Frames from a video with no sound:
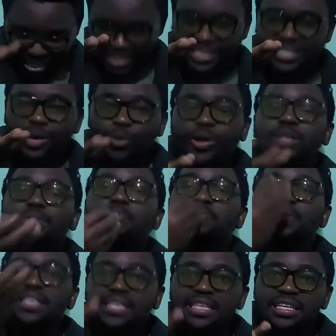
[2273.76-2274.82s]
Hence the word
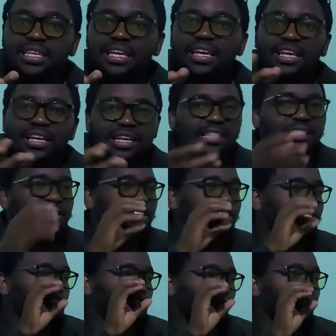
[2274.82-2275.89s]
P.
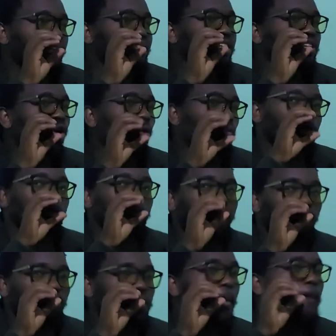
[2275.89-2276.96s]
It's drawn as an open
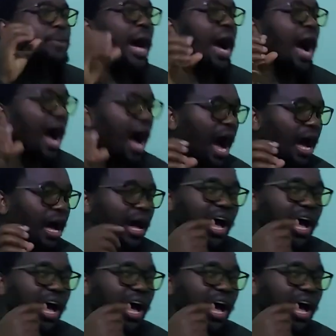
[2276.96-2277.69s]
mouth pa.